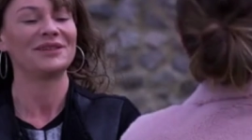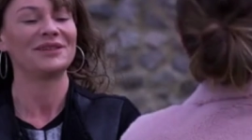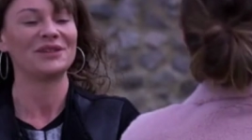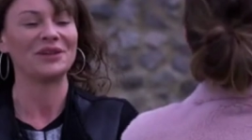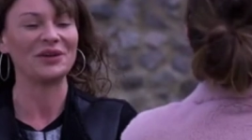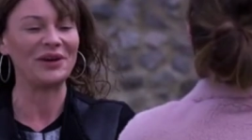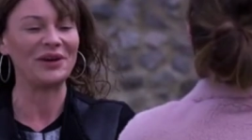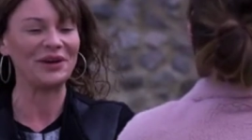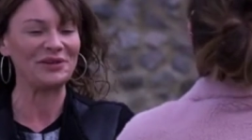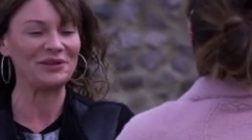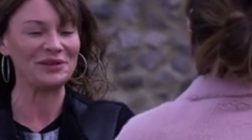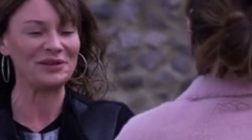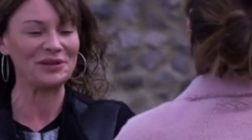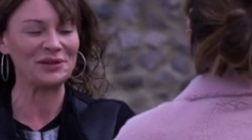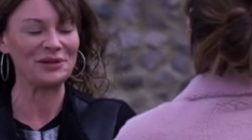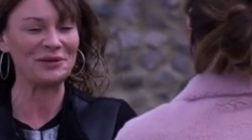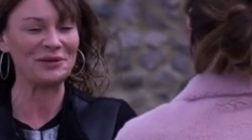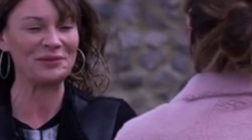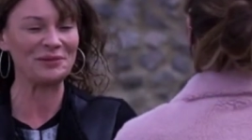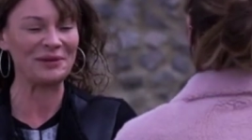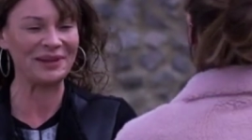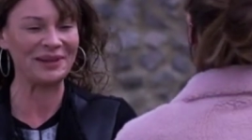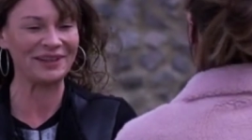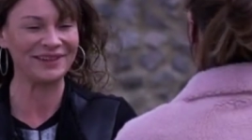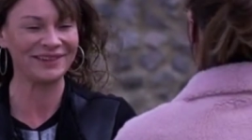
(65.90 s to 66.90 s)
It's all right for
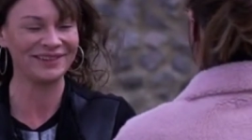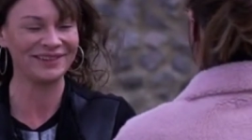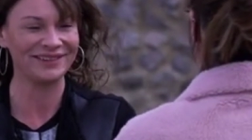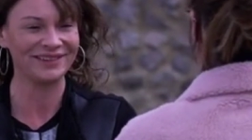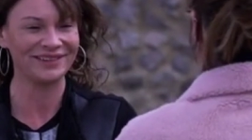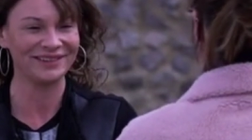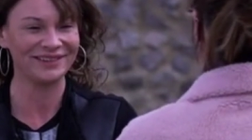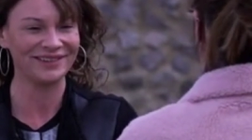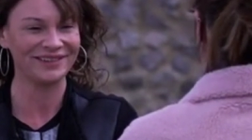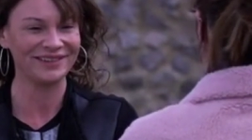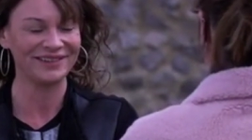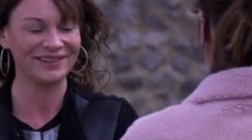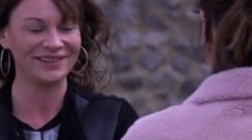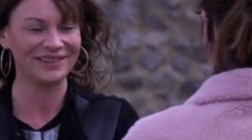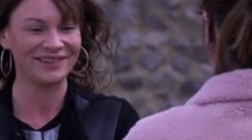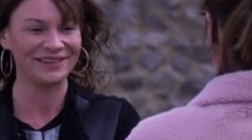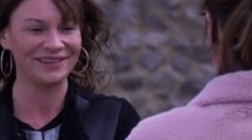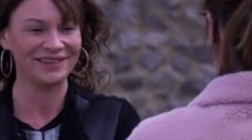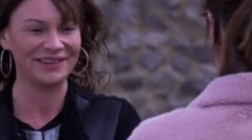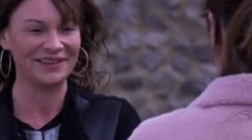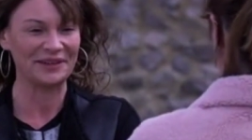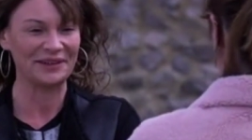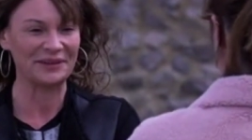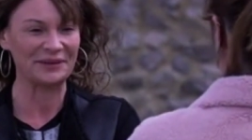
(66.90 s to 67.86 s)
some. Oh, tell us.